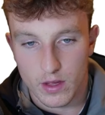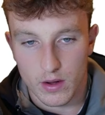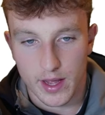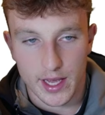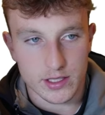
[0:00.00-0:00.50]

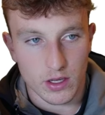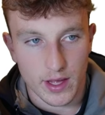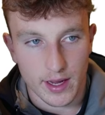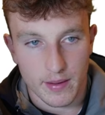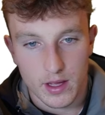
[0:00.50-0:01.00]
Okay, so
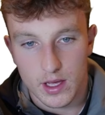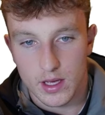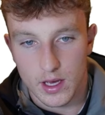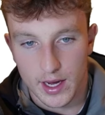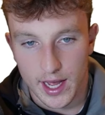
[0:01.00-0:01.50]
like,
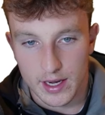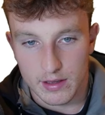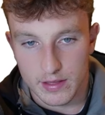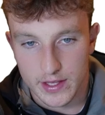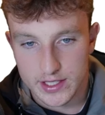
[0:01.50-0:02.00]
again,
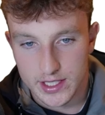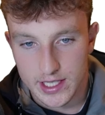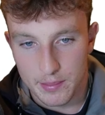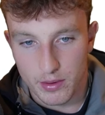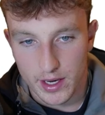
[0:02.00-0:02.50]
this
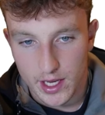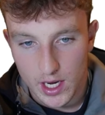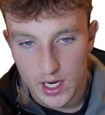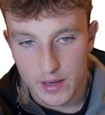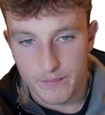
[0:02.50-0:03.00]
example right
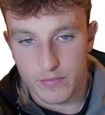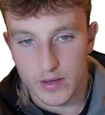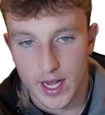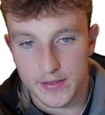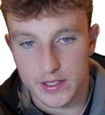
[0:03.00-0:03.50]
here,
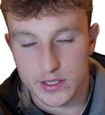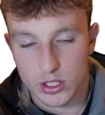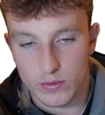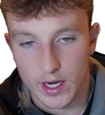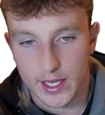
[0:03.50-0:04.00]
we got these
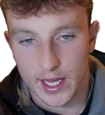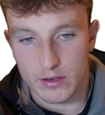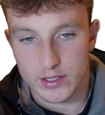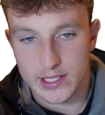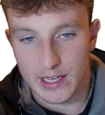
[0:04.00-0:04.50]
two red
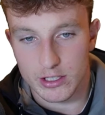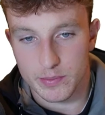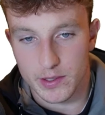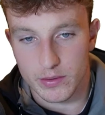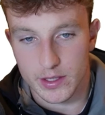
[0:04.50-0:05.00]
candles
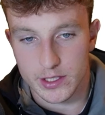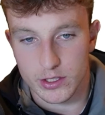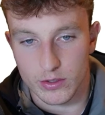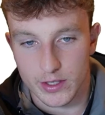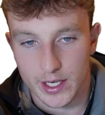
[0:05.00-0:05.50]
sandwiched between these
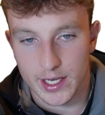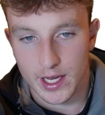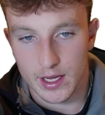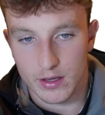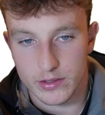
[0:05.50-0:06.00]
two green
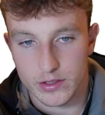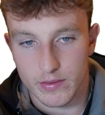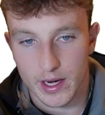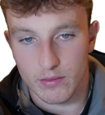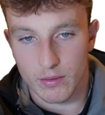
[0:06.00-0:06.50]
candles, right?